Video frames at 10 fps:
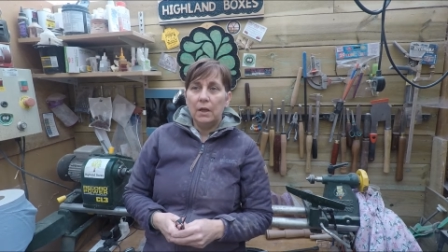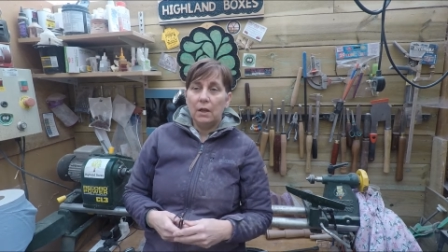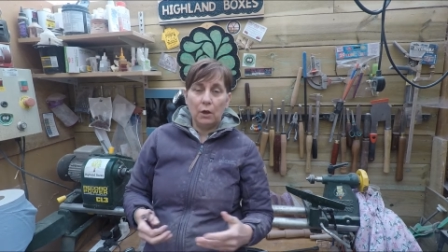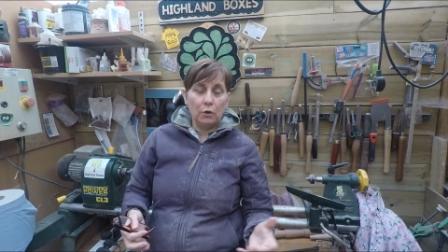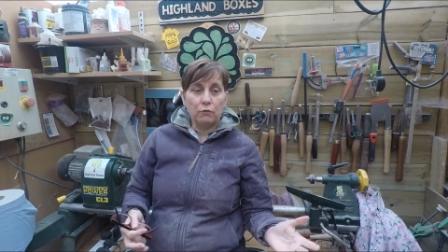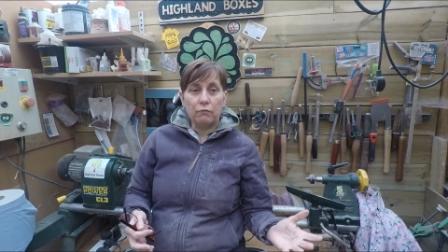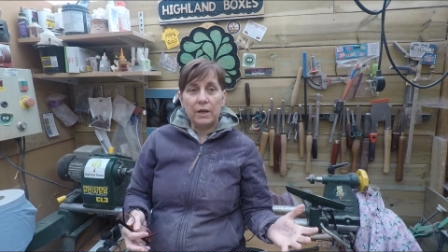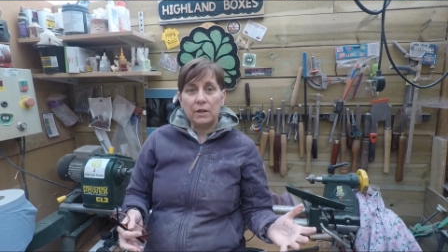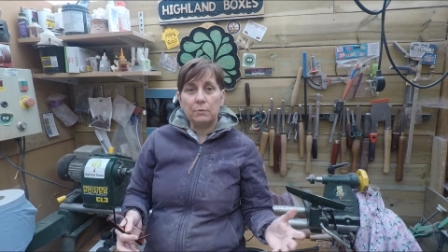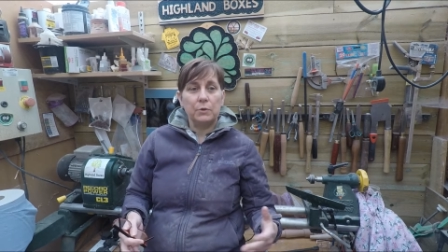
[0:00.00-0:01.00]
load of
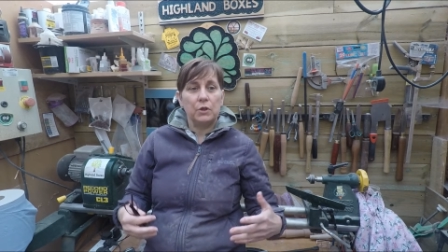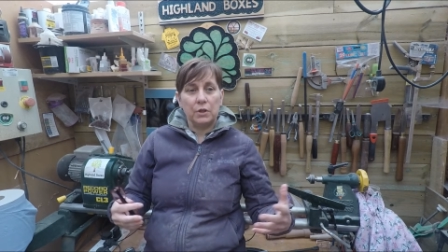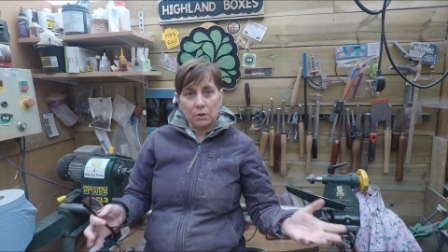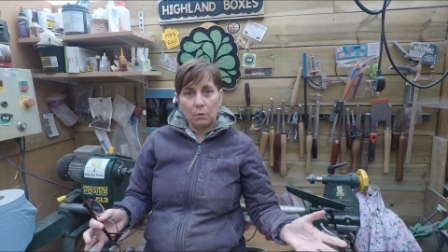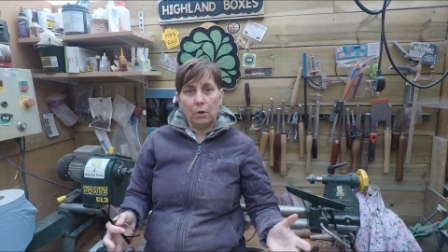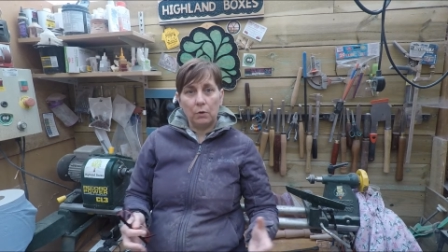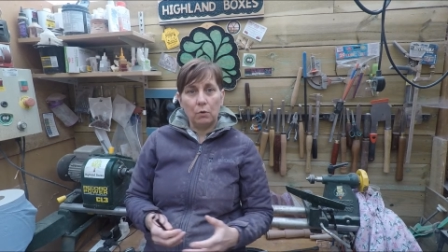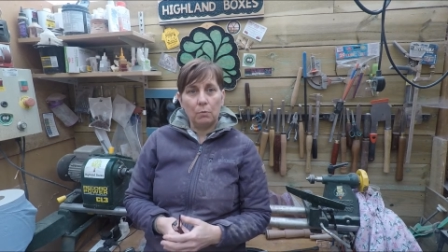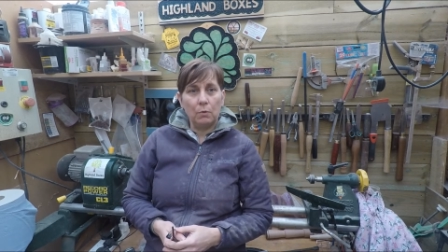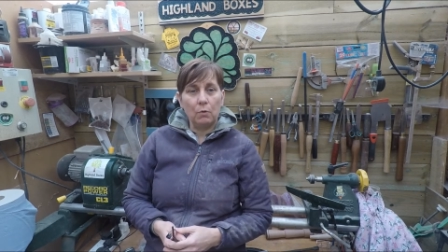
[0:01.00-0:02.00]
rings, which is quite
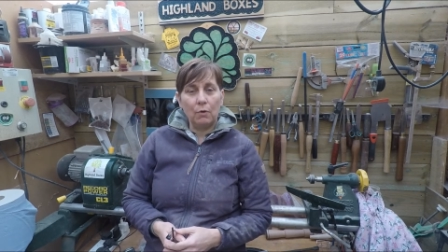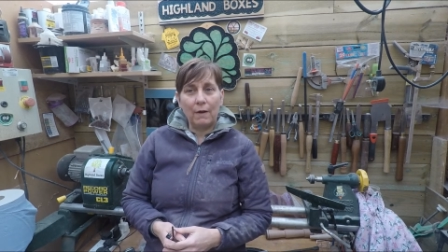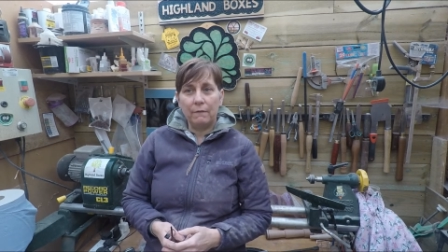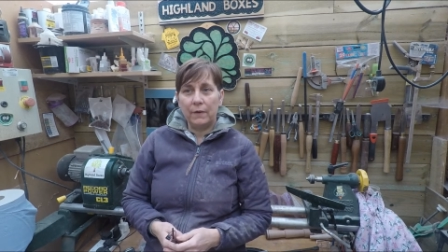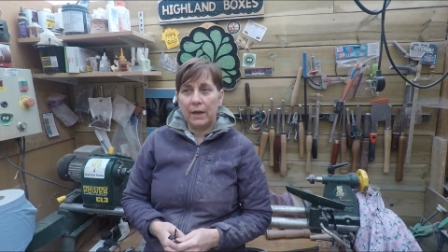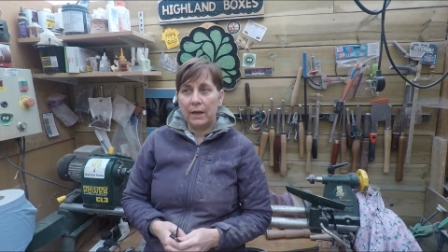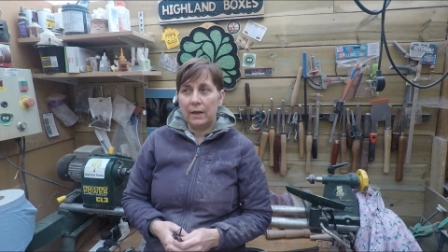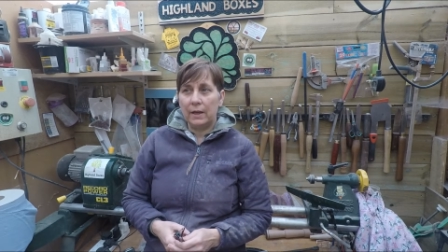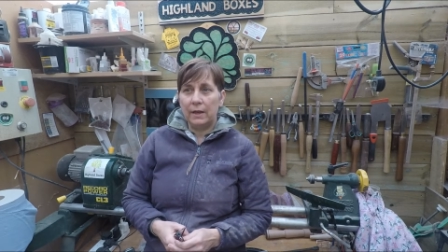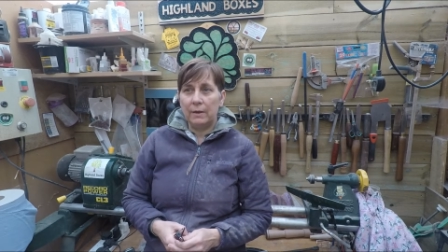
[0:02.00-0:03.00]
normal, craft fair
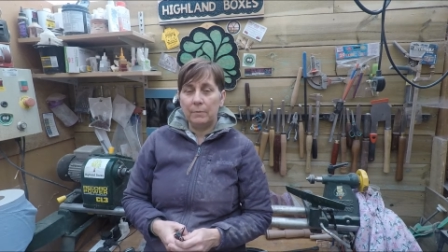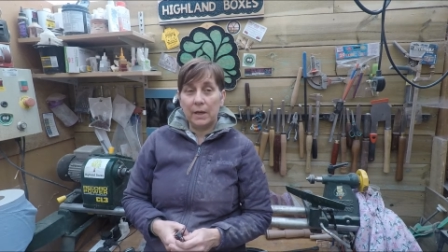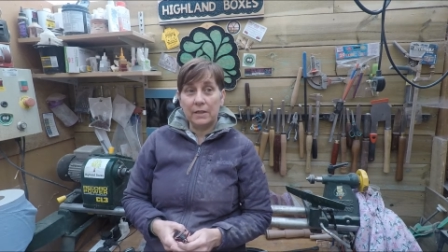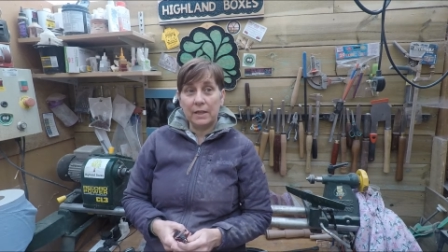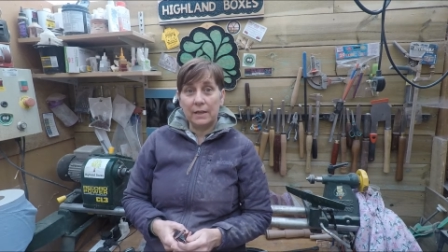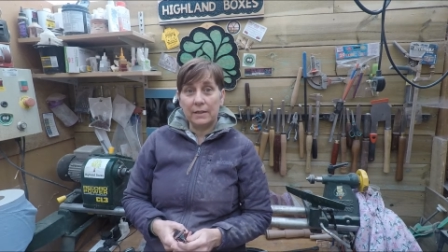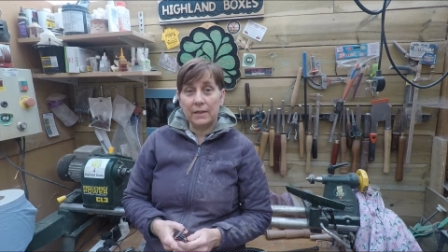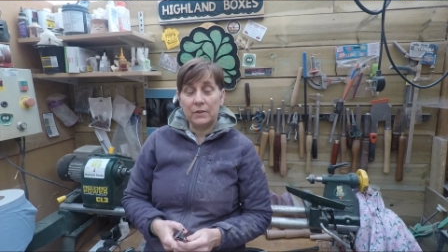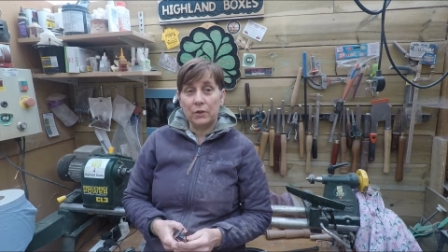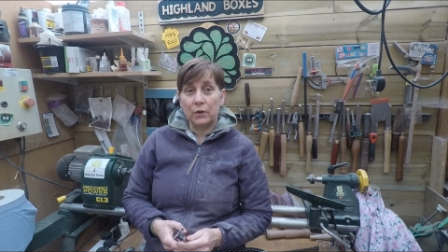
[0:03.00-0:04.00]
next
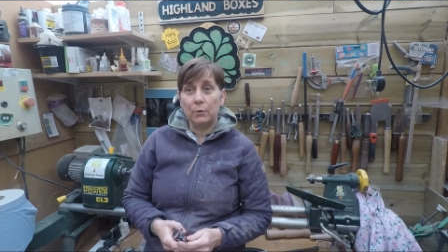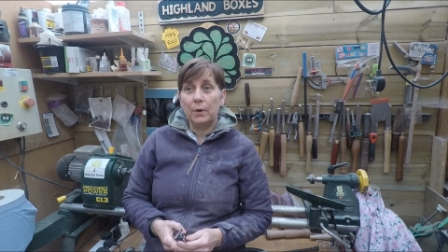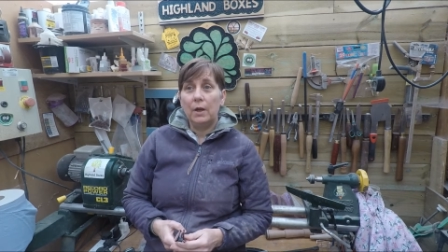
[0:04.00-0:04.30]
Saturday, so